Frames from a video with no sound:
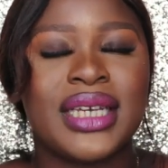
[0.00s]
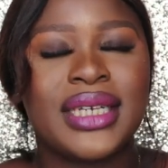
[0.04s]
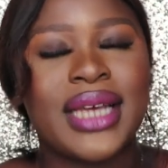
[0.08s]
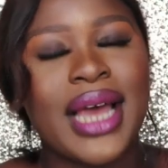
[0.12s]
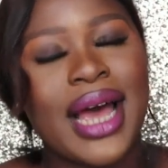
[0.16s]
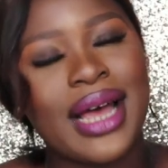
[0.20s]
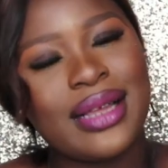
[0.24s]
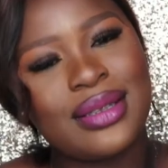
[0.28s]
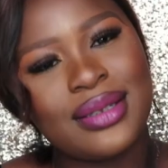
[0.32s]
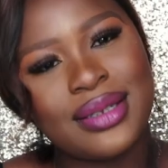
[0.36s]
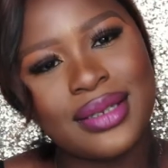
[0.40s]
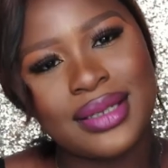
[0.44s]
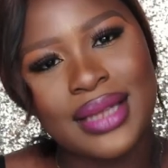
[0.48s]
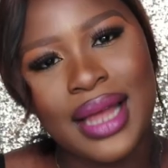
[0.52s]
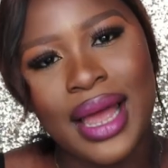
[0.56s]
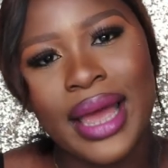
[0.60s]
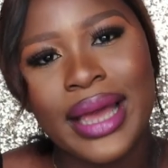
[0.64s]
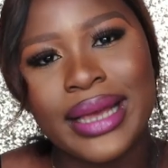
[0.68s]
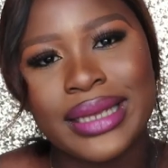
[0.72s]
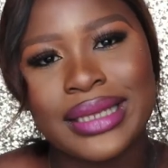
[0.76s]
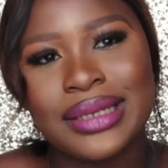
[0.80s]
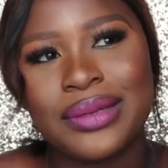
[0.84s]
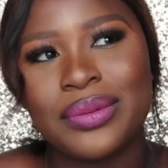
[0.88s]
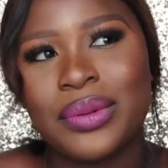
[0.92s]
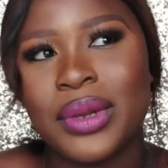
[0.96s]
She had to
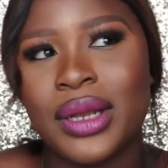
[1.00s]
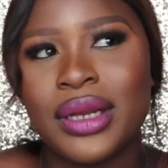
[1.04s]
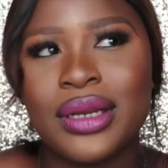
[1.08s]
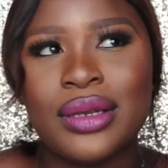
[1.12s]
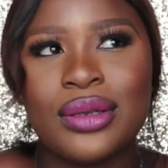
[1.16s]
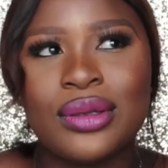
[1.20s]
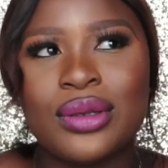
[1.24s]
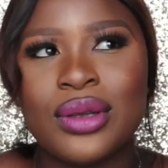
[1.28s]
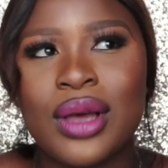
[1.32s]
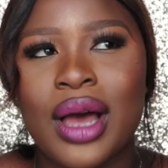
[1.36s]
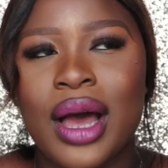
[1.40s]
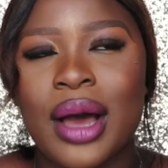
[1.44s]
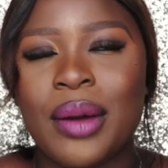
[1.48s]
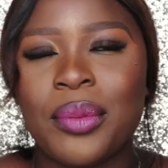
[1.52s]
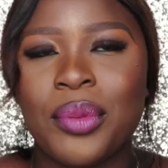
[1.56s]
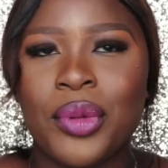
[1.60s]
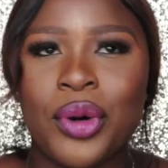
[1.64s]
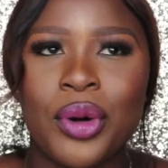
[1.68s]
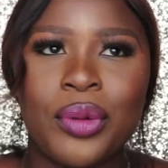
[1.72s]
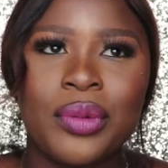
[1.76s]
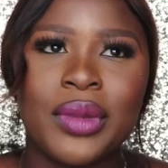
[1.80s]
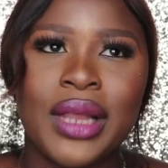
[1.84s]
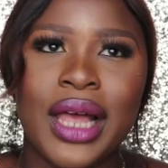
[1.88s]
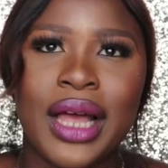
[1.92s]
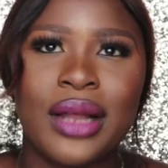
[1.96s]
start explaining to her
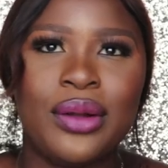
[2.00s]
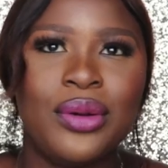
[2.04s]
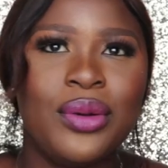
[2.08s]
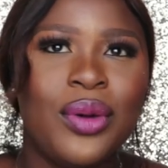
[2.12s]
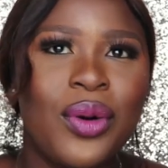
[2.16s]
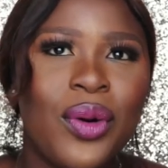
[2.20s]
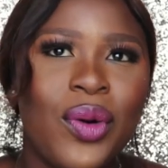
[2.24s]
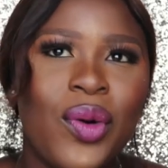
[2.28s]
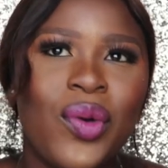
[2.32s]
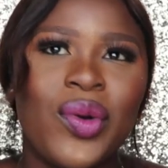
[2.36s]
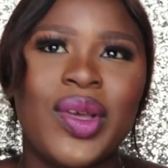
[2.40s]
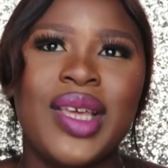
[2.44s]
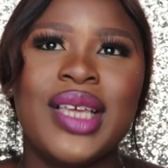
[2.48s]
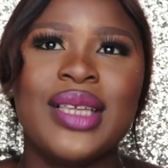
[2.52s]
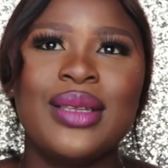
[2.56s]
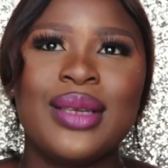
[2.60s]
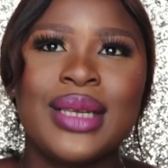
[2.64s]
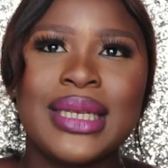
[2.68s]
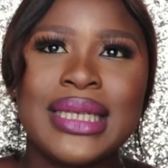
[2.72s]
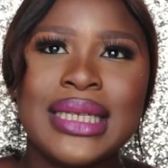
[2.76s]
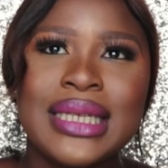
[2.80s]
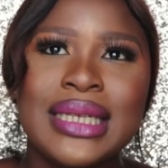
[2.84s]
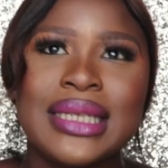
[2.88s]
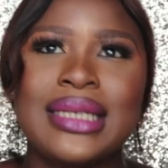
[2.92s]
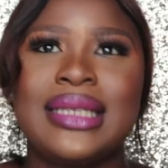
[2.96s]
mom that no,
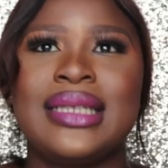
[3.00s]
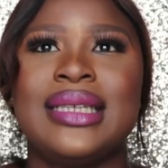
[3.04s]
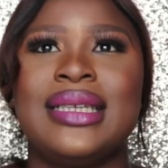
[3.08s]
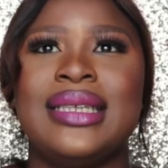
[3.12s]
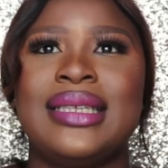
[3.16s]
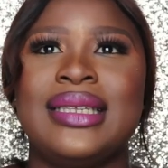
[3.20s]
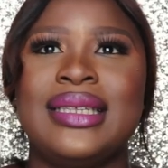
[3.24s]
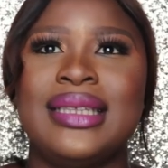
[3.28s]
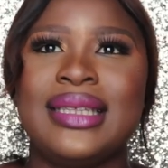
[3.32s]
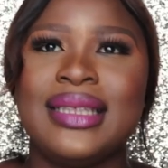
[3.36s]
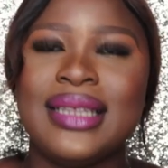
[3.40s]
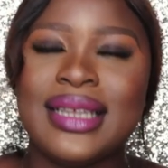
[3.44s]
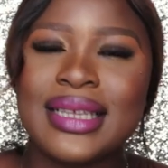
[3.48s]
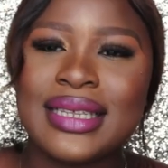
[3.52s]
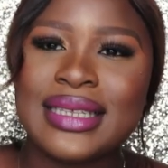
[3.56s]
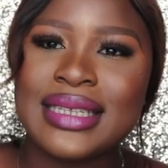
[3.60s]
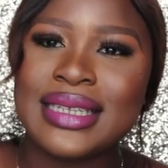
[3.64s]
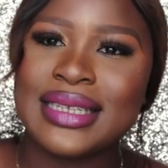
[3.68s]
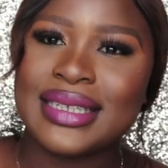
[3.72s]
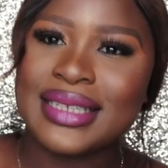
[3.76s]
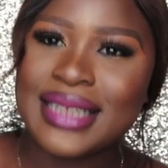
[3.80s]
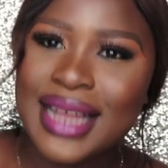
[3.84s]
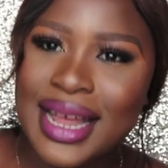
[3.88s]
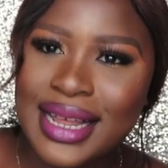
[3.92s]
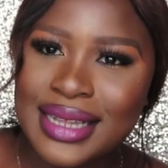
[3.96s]
ketosis is this,
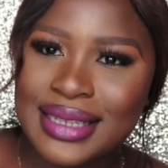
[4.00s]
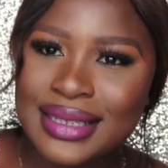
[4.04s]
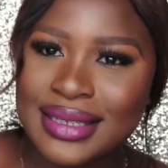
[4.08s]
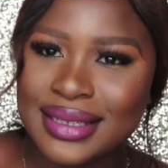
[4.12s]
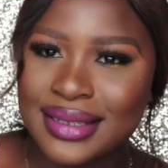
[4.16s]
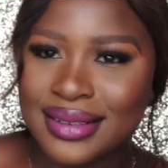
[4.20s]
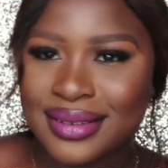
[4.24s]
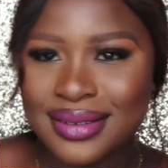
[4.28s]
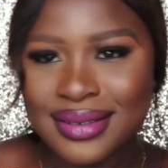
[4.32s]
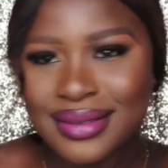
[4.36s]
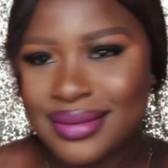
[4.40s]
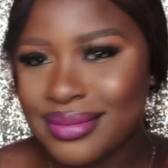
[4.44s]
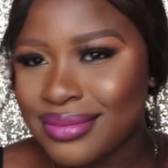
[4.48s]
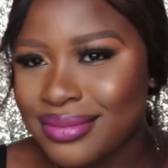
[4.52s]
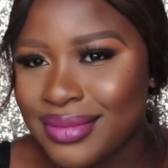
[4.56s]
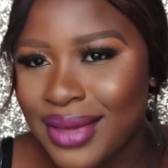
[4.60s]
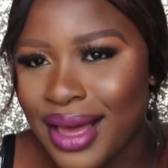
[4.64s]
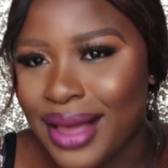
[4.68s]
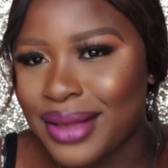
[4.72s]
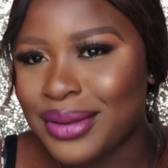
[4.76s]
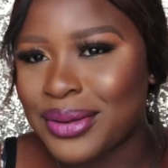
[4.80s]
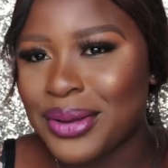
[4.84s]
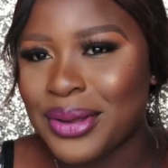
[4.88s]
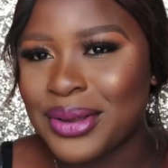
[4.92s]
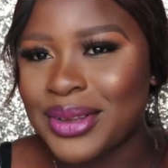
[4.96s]
is that, is
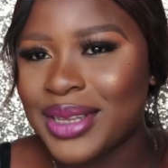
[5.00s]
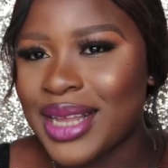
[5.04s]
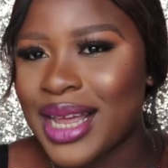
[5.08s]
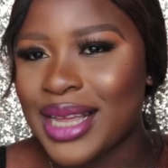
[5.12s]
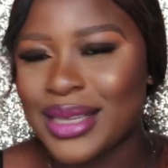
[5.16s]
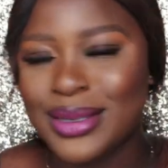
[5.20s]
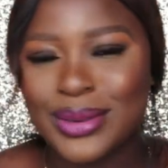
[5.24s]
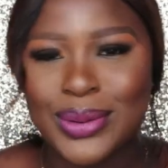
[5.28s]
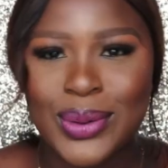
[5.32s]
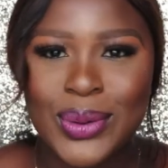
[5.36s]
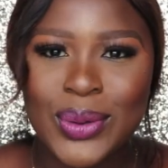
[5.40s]
and all that.